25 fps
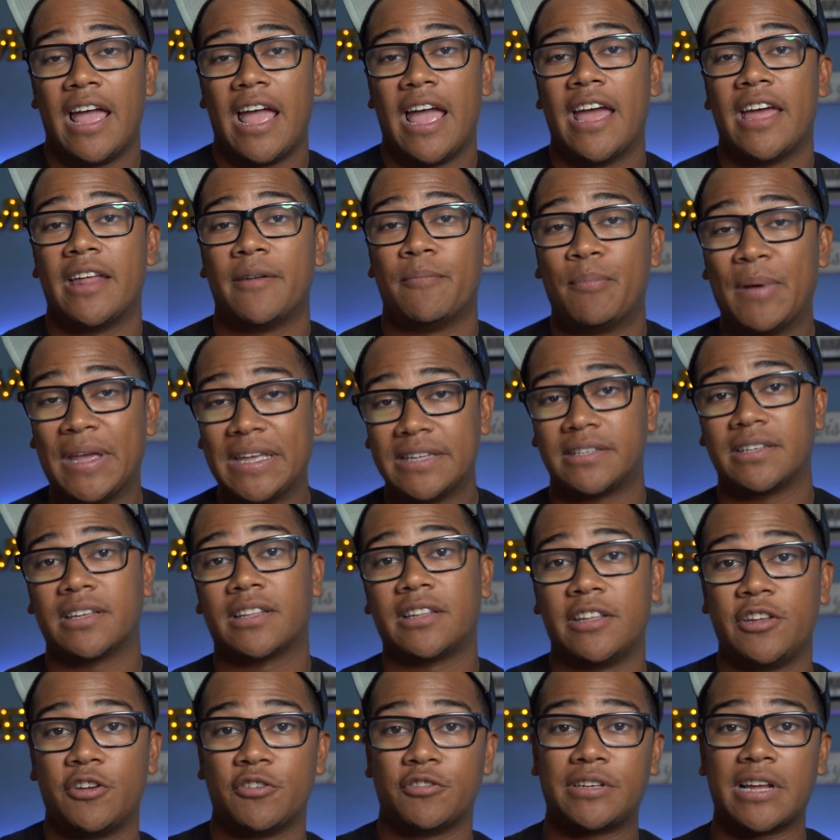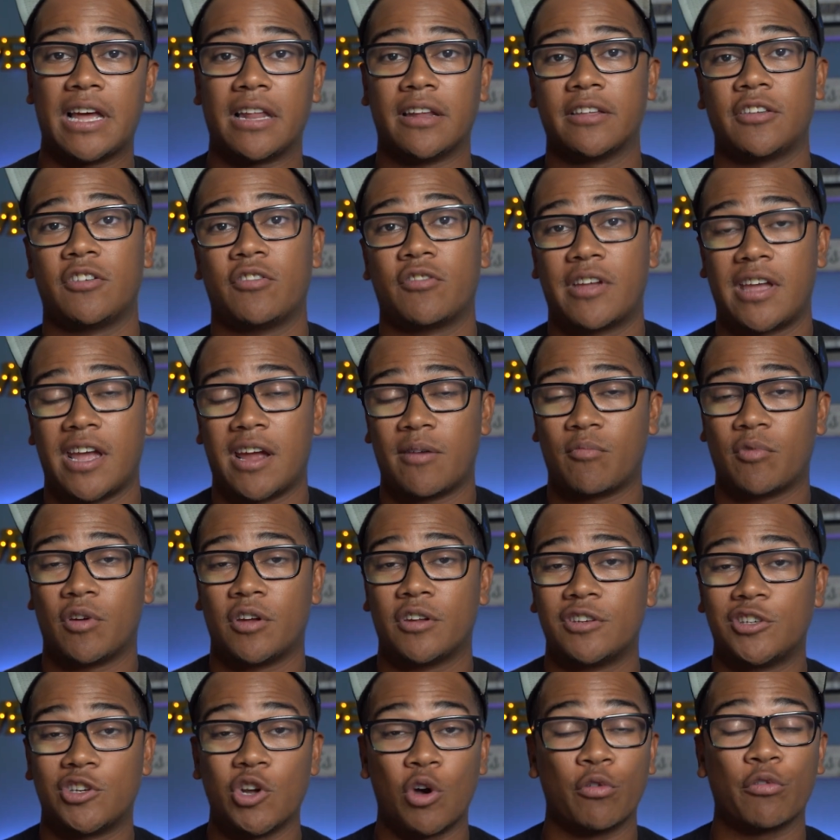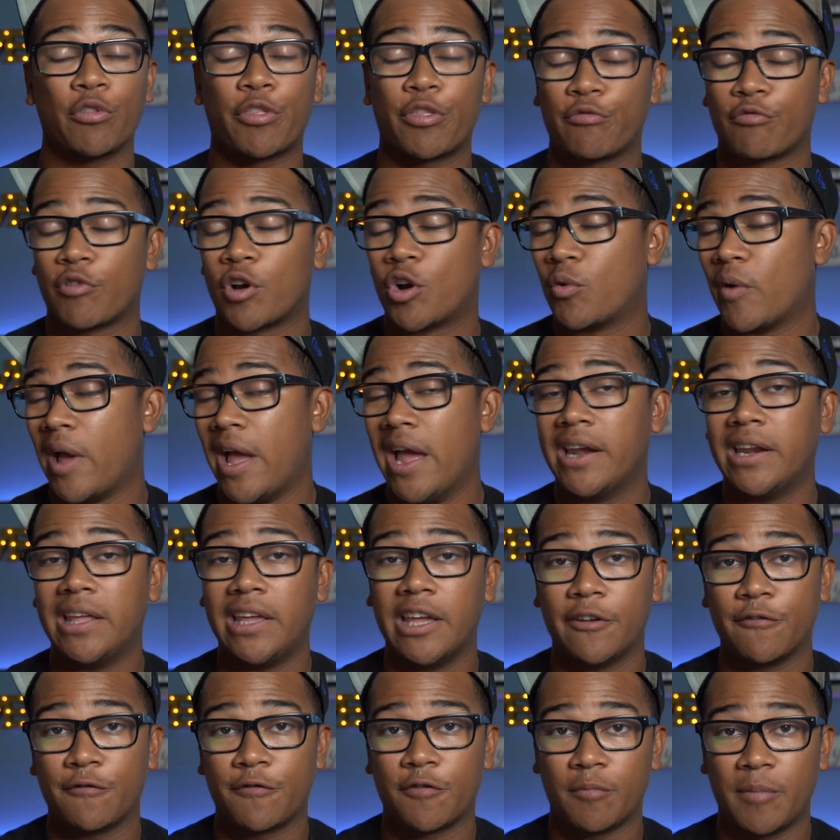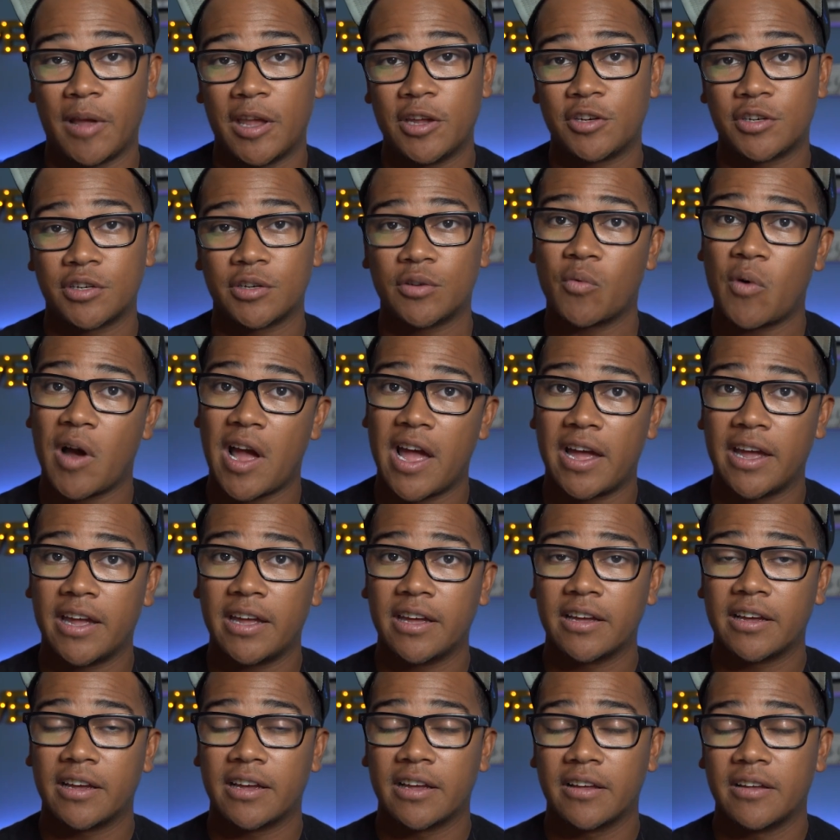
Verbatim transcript: and basically you're telling your camera, don't throw any information away,